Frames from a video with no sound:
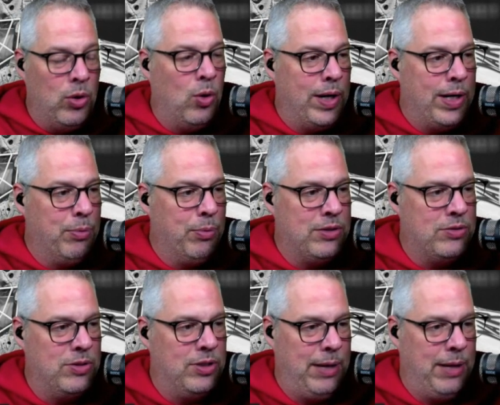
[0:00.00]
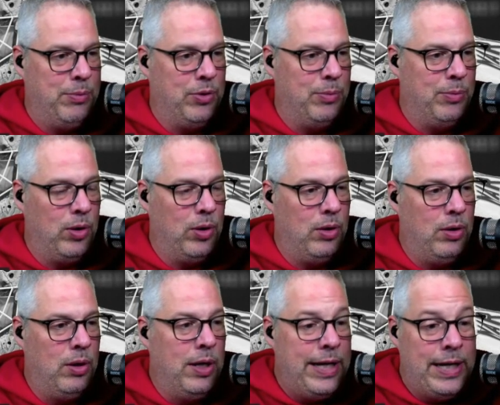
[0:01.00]
he brings to the table anymore.
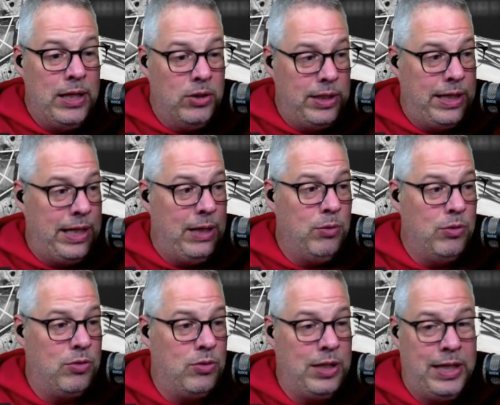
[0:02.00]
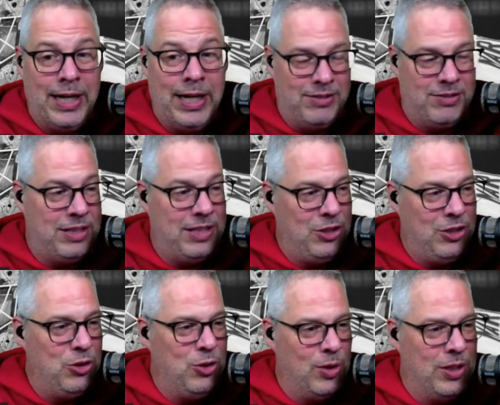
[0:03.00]
Did you
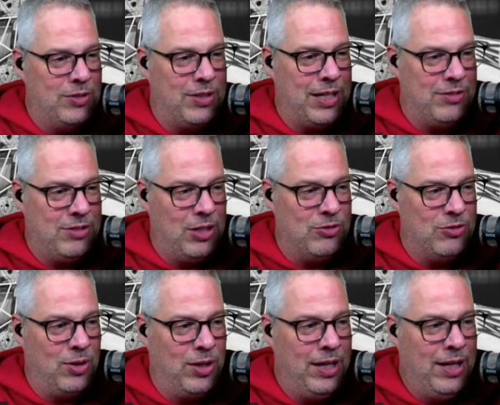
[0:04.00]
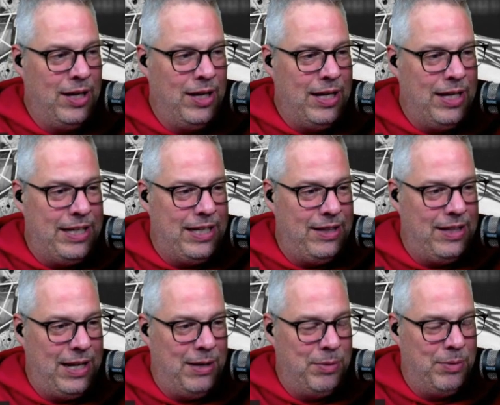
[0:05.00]
notice against Arizona?
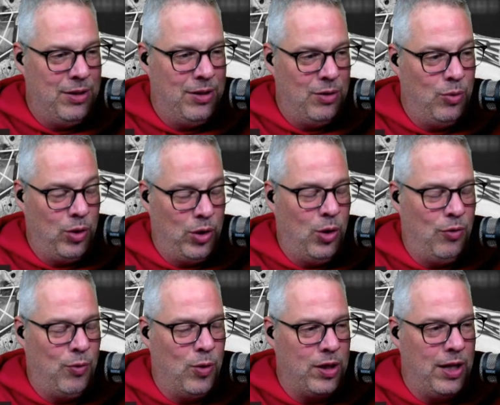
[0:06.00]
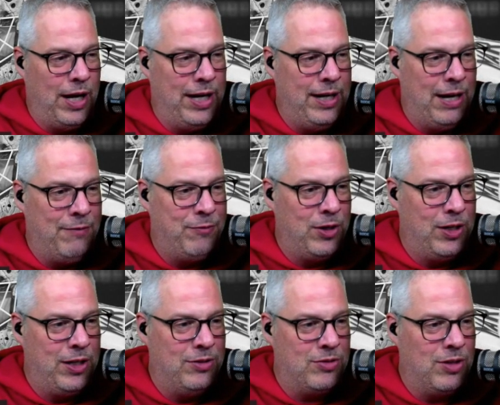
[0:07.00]
Him and the whole fourth line after
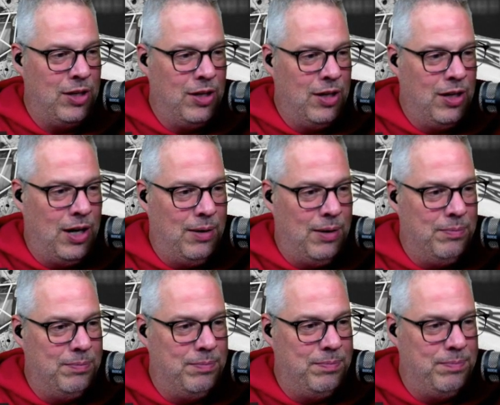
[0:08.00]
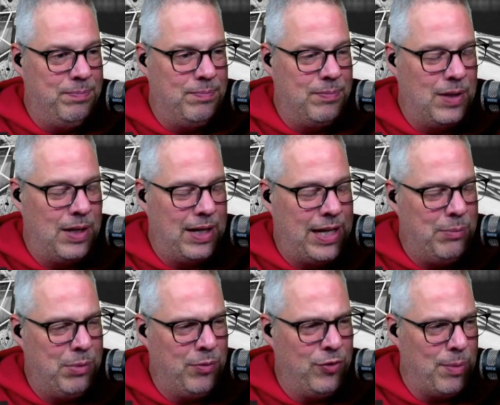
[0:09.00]
his I can't
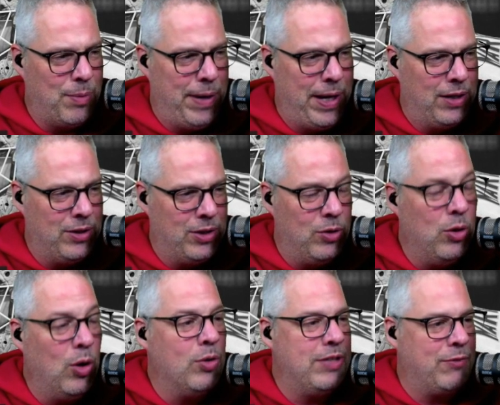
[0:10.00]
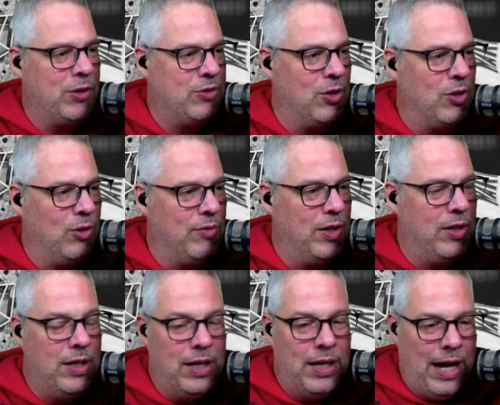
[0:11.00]
remember if it was a penalty or no, it was after his turnover.
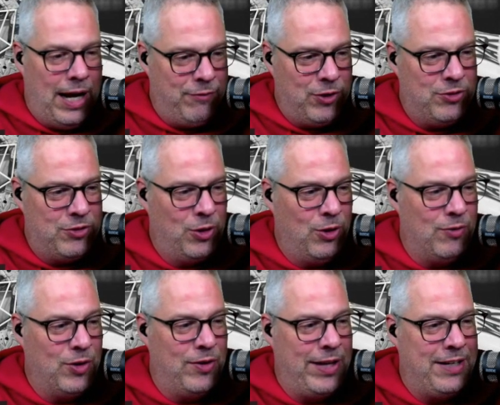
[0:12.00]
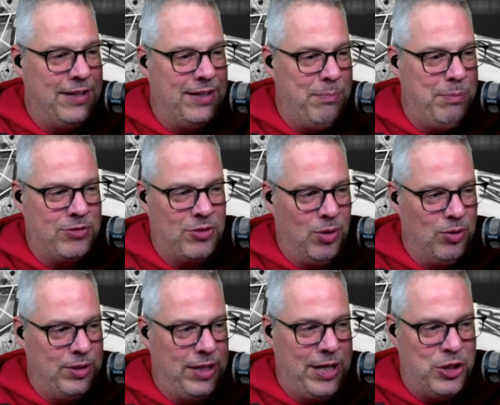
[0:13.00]
After his turnover, they missed a
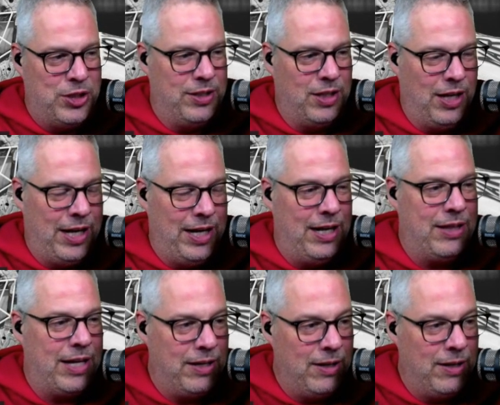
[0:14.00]
rotation in the line, and I thought,